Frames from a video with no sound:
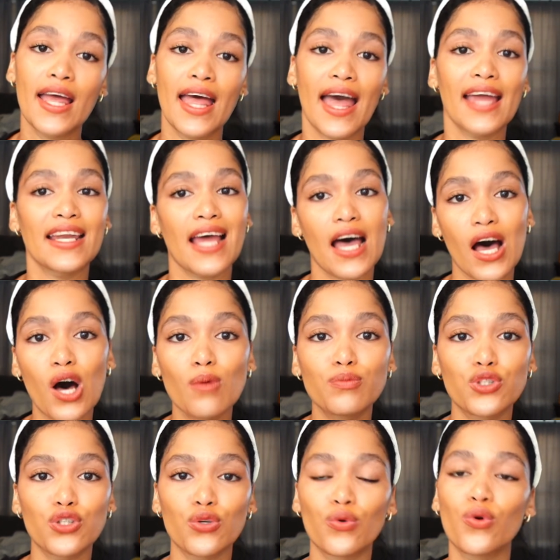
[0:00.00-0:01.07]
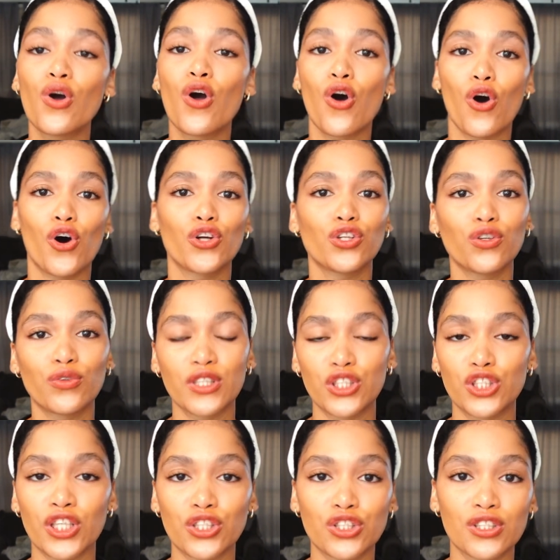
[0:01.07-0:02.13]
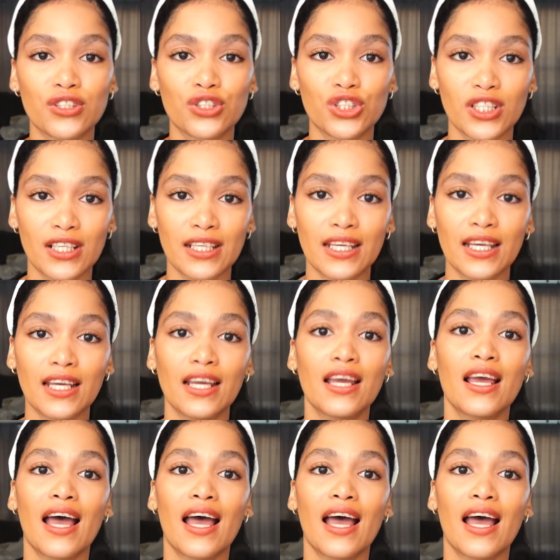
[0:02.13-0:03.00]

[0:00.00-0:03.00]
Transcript: and helped you on your rejection journey.